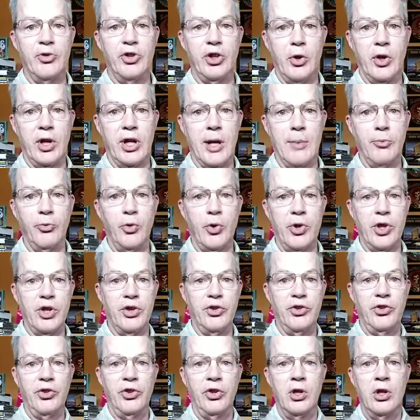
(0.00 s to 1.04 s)
So it comes with
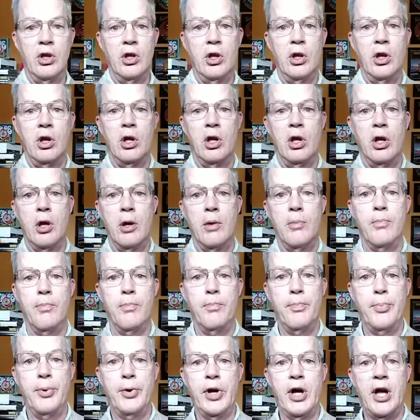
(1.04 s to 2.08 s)
this
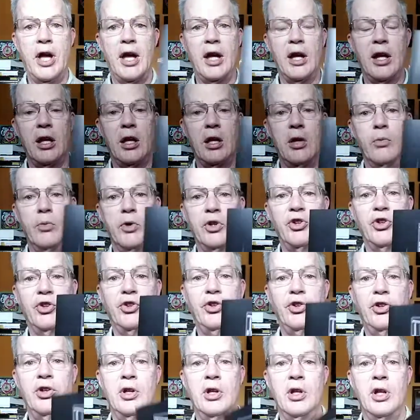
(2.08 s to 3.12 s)
book, which is
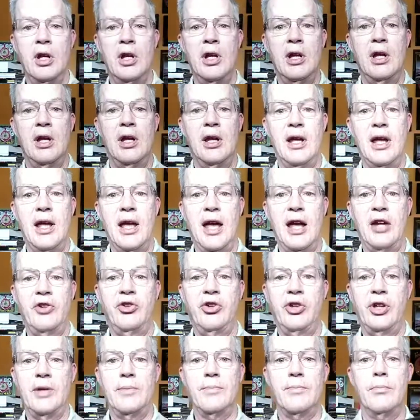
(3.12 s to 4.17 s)

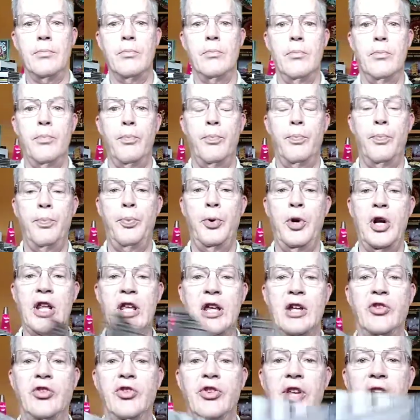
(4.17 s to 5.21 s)
actually pretty
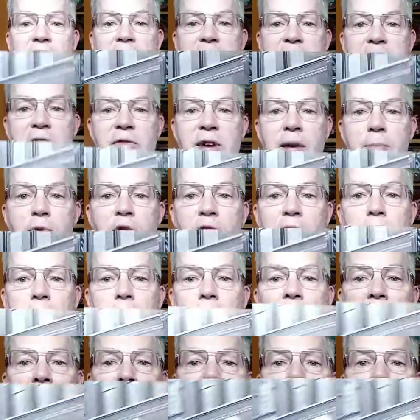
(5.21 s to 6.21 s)
extensive. I'm not going to